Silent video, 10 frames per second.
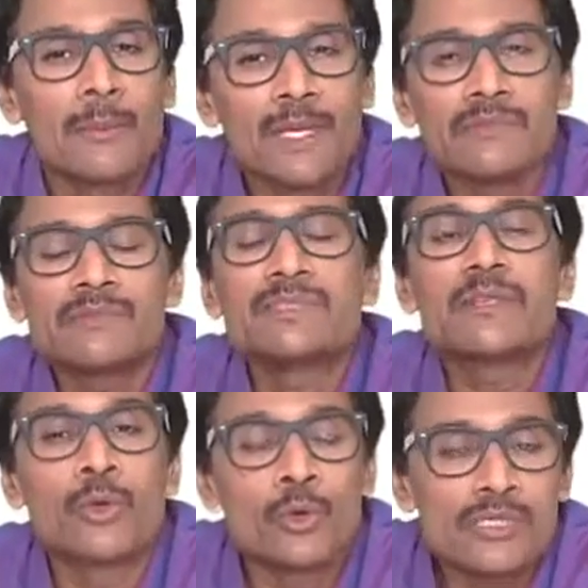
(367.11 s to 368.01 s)
becomes
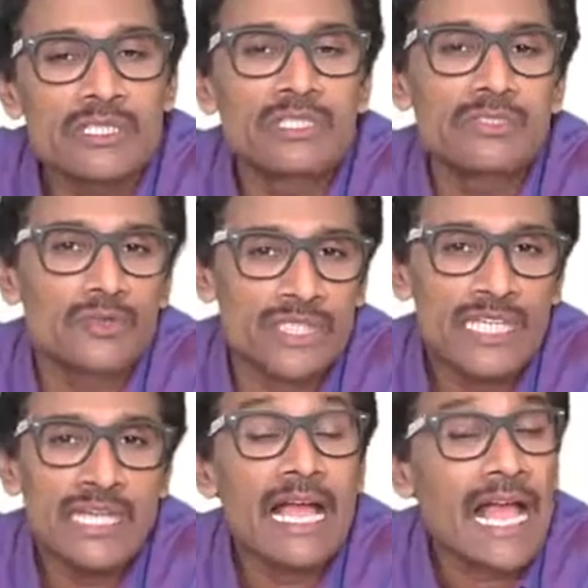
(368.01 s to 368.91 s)
closer to
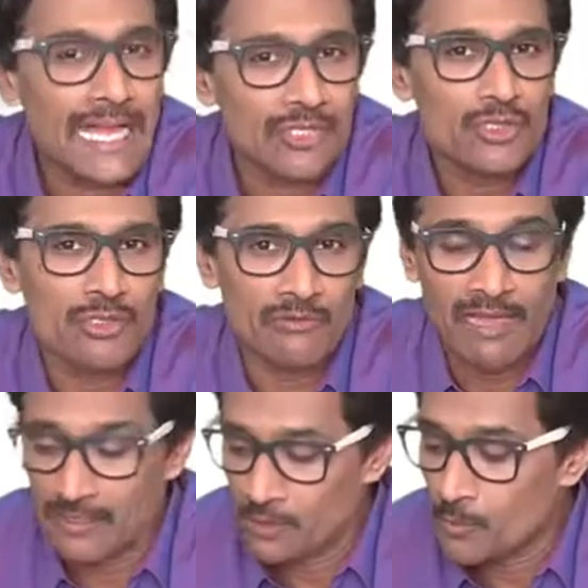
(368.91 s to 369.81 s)
the actual
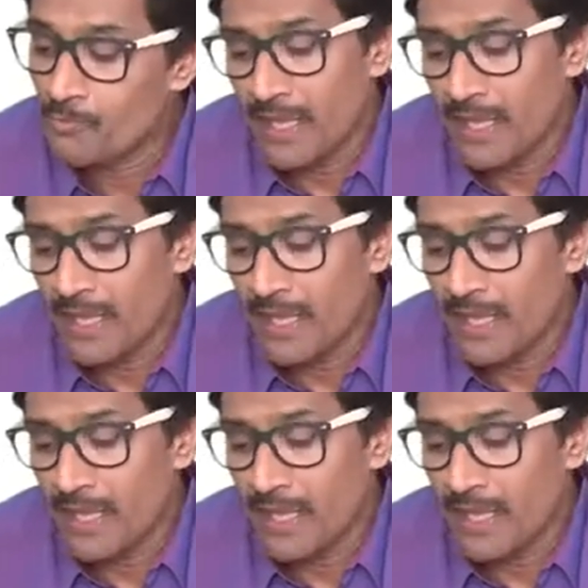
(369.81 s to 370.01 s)
value.